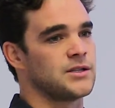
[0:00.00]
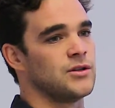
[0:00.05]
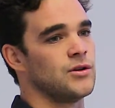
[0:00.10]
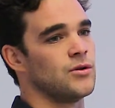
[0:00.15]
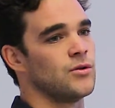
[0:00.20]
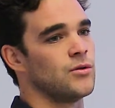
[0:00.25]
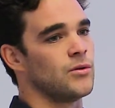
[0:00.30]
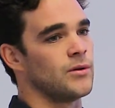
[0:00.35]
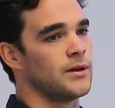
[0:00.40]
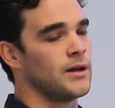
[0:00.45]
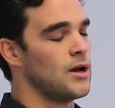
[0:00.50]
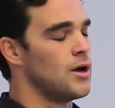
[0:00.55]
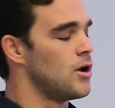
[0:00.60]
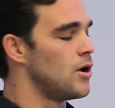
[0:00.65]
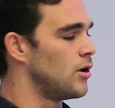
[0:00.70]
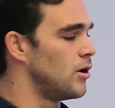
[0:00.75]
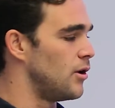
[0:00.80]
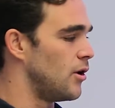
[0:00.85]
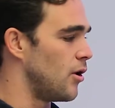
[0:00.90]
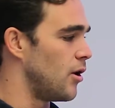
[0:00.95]
deal and
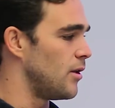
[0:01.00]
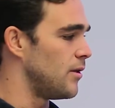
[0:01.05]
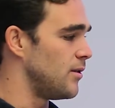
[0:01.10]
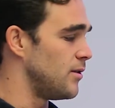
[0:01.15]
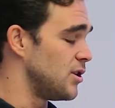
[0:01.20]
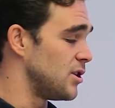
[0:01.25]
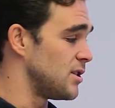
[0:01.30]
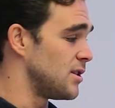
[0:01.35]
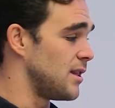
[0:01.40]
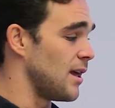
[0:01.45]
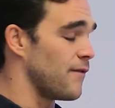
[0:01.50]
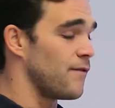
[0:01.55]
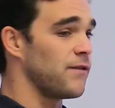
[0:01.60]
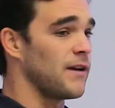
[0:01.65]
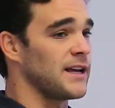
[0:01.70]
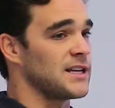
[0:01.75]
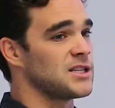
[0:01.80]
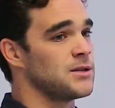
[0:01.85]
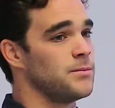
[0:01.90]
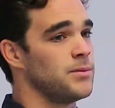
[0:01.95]
not just that
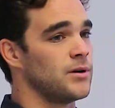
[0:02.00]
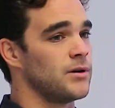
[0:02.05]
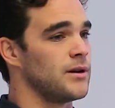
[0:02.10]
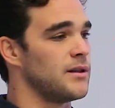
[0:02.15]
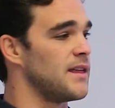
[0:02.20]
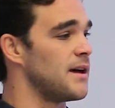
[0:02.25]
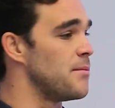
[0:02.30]
flexibility.